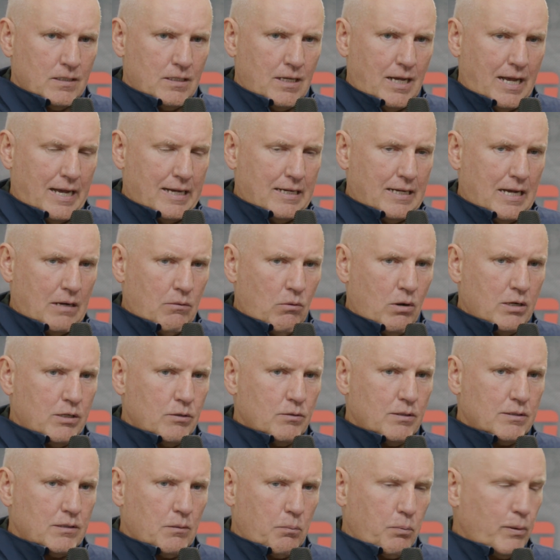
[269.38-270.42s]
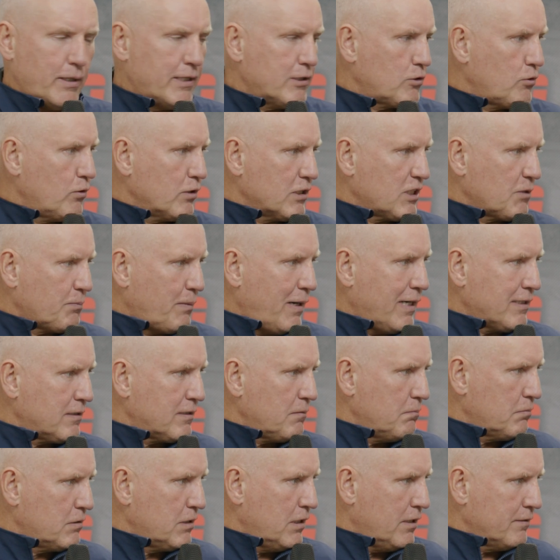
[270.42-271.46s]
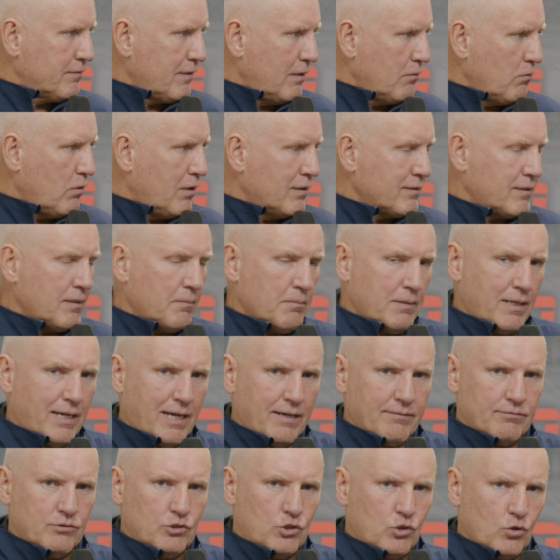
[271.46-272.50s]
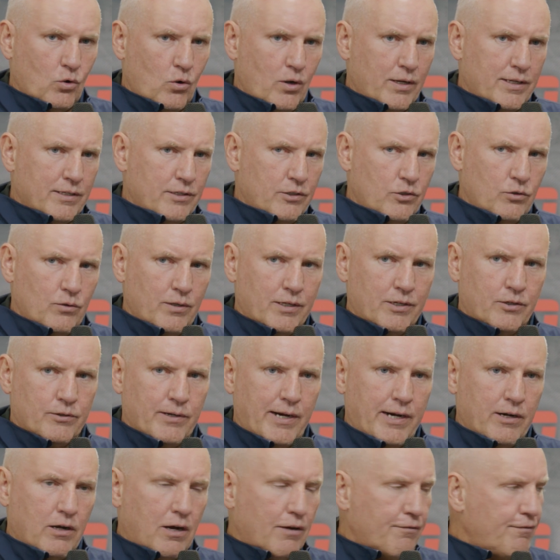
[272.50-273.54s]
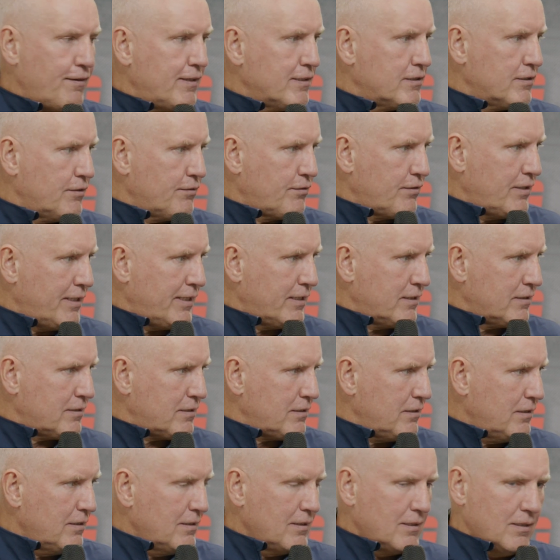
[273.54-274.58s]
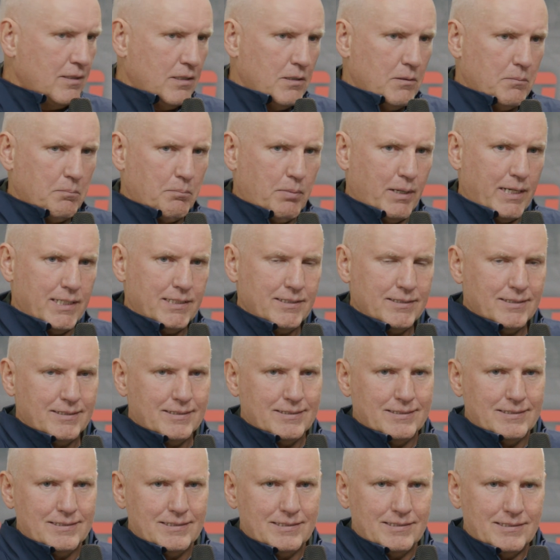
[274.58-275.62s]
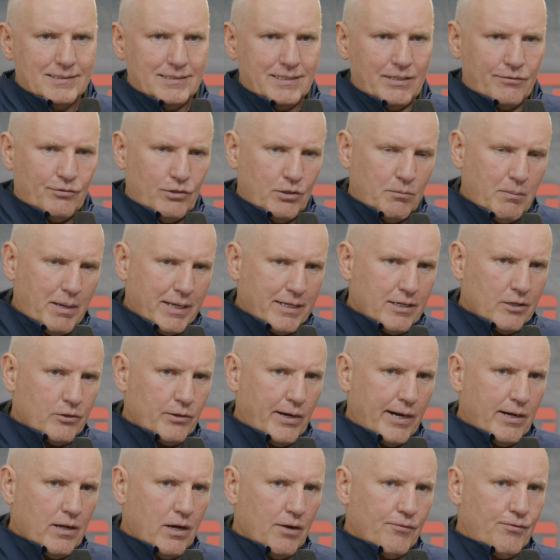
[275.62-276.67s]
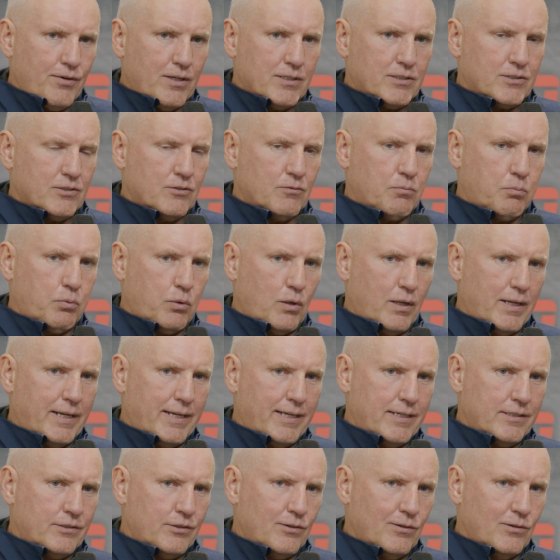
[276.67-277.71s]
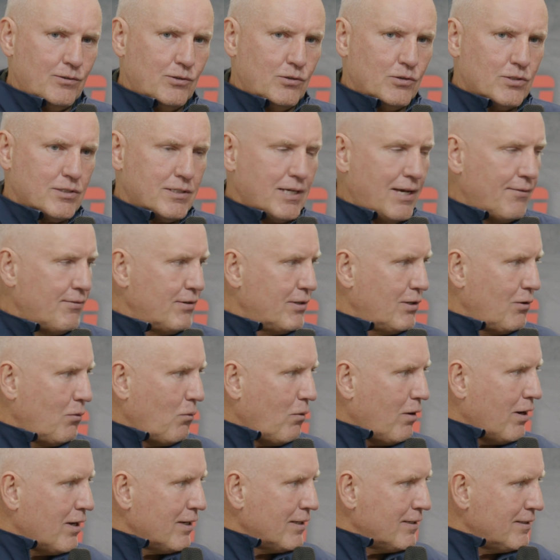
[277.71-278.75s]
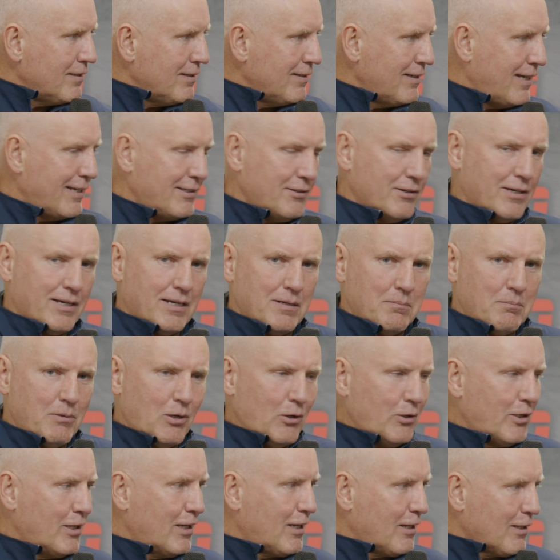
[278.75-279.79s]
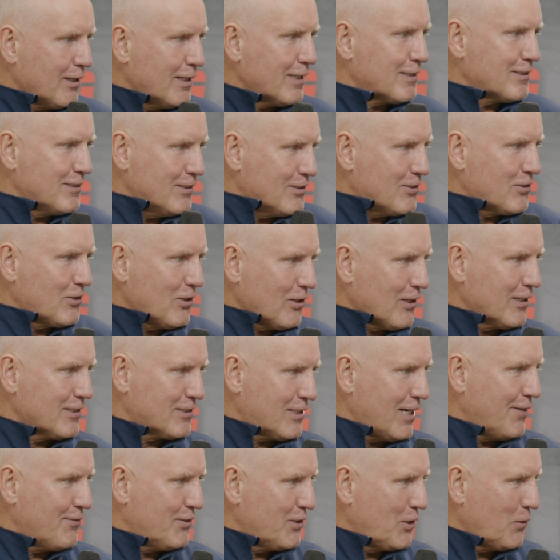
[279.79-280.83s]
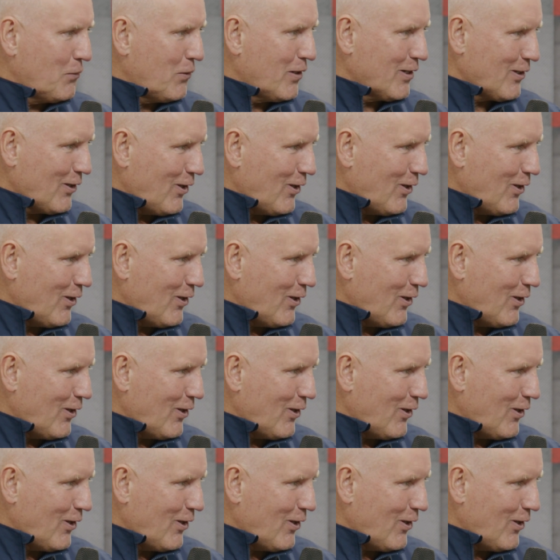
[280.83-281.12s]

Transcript: I want the players to express themselves. I want them to have joy in doing great offensive things, but if you make a great offensive play and you lose 7-1 and you get 1 million clicks, it's still a 7-1